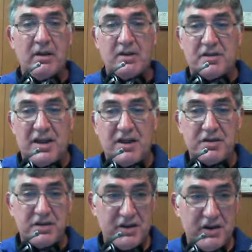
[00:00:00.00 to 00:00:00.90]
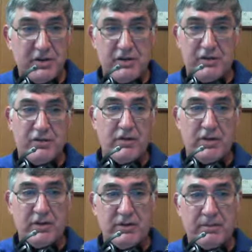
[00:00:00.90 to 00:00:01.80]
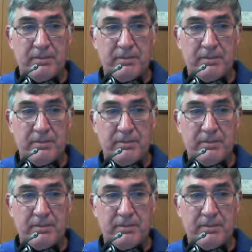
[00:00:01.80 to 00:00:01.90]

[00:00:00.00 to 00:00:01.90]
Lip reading: this is how you center your drawing.